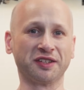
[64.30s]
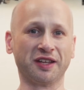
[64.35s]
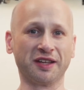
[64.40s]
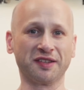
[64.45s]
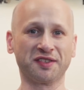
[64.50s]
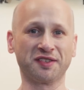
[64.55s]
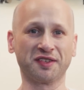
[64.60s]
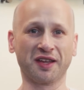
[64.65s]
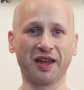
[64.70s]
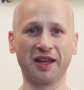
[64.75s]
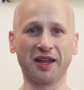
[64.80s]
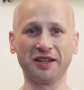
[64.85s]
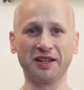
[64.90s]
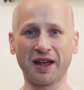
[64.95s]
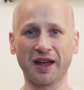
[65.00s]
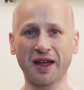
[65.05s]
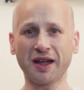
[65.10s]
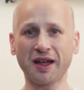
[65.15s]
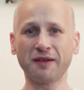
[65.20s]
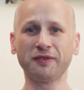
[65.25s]
this and you
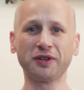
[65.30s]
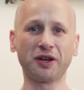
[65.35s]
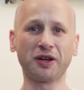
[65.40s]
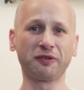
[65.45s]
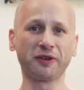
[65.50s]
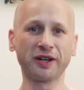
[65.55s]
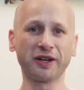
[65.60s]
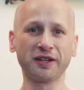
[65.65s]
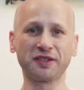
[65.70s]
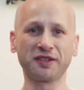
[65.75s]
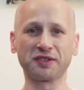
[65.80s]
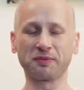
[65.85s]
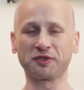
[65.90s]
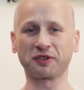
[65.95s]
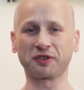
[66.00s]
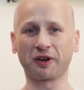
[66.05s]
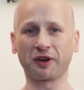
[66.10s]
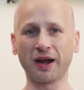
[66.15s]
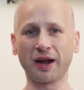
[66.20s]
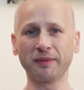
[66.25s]
haven't already
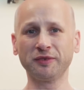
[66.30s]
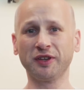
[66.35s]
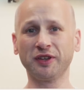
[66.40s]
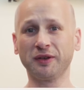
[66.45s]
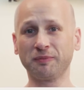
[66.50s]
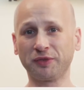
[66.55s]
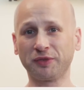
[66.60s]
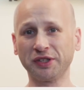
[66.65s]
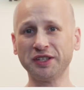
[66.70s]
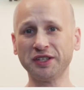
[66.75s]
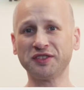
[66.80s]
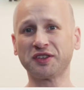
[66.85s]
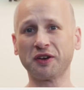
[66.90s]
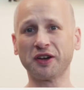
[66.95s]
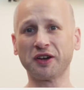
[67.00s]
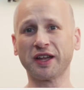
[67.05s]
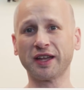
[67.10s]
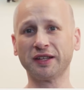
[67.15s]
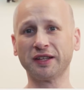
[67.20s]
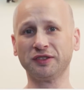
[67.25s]
subscribed, please
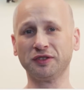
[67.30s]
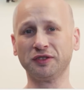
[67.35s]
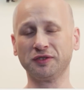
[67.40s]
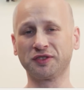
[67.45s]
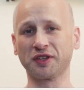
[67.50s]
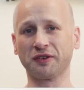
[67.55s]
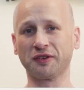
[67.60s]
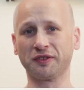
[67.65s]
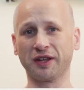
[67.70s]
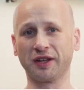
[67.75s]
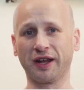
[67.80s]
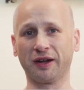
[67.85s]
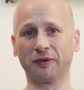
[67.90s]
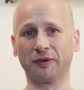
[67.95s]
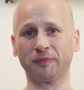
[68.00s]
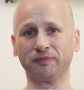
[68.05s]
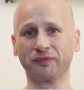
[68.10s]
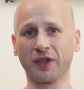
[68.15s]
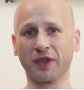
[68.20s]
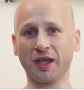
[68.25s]
go ahead and do so now.
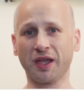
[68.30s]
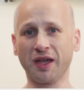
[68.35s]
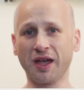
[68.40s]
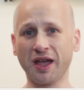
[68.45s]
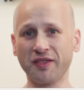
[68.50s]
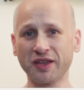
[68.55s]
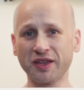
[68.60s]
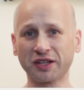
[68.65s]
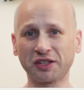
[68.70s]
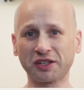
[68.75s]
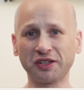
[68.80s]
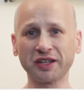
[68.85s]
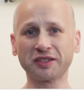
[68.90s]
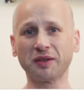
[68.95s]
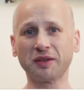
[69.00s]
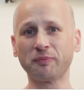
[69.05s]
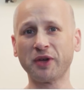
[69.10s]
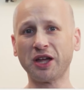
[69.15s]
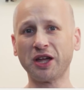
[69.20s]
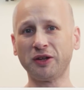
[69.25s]
And then click
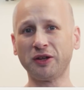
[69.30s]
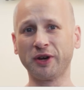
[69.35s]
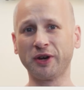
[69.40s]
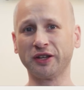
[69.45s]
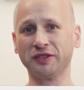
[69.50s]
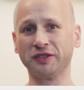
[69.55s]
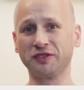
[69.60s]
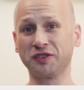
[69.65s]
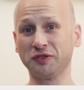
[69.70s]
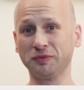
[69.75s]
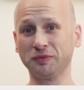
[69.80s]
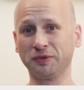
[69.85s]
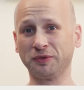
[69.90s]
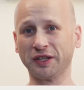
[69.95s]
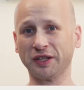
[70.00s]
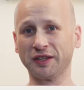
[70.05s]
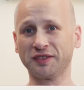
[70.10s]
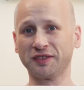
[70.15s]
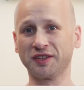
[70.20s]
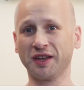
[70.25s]
the bell button too,
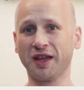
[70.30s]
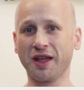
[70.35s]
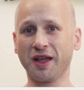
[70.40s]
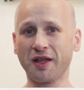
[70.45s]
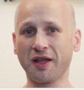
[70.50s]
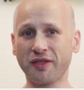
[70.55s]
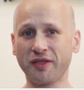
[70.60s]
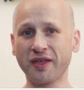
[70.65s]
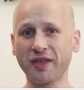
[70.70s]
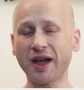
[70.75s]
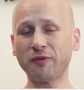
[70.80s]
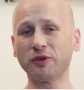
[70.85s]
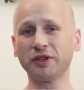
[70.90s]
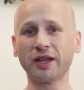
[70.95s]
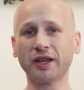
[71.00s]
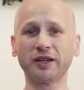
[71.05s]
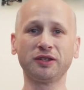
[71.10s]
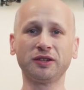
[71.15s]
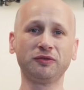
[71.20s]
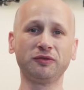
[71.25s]
please. That will
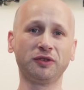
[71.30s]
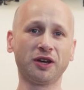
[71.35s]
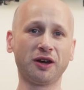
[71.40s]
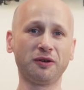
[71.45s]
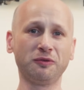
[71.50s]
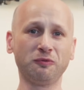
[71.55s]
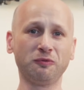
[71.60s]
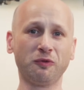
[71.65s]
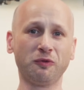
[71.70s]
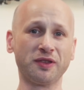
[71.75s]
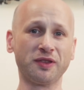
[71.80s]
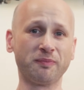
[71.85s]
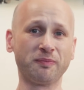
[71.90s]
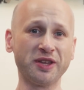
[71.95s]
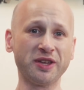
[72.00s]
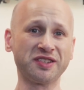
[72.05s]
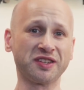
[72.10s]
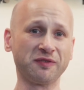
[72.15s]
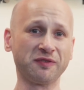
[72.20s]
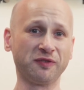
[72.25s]
let you know when the
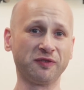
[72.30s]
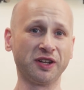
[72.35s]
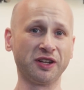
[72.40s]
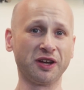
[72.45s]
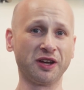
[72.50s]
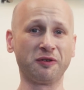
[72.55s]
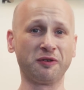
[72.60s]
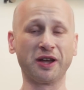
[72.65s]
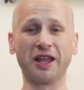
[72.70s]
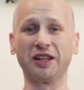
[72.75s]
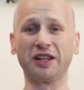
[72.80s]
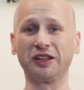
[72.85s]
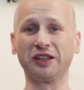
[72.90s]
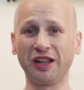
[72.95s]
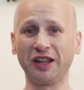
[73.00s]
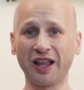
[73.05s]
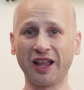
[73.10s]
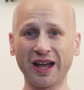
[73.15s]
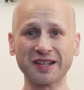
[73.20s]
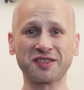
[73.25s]
biscuit video and
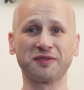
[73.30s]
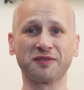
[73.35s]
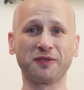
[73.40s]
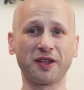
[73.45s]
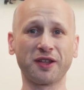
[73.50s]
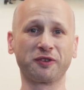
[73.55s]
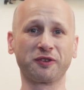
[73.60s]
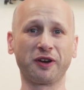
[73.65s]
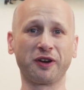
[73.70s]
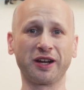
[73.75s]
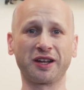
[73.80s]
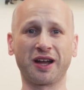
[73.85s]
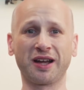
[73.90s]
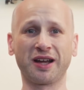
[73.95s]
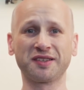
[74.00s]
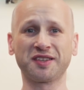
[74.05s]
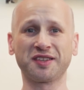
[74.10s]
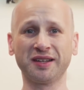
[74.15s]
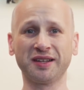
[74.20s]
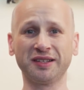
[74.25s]
lots of other great
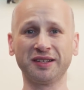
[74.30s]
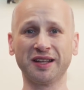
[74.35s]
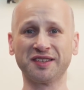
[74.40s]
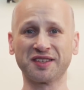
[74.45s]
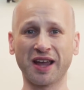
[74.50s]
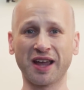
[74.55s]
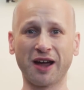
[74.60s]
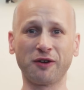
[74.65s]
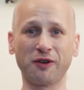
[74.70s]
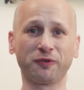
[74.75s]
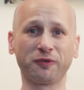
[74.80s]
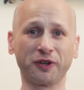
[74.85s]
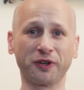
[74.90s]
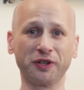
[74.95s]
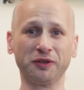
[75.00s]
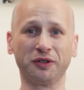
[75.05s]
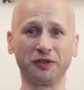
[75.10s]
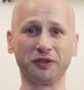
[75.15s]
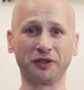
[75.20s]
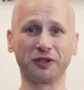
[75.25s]
content is out for
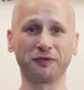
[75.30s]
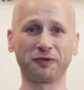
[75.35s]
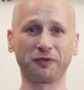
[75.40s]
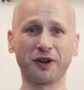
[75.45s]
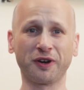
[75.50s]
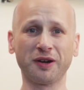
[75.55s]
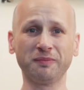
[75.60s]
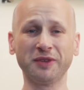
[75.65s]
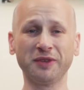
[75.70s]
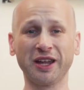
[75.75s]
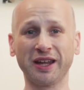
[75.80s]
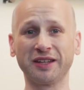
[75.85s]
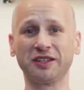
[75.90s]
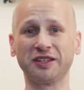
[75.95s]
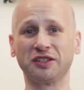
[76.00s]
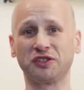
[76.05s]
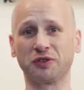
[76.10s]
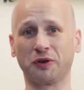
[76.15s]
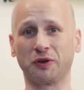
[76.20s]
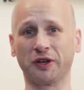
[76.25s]
you to learn from and
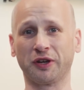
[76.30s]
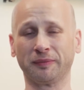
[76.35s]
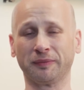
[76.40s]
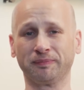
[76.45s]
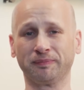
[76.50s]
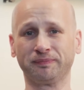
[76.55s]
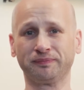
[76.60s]
enjoy.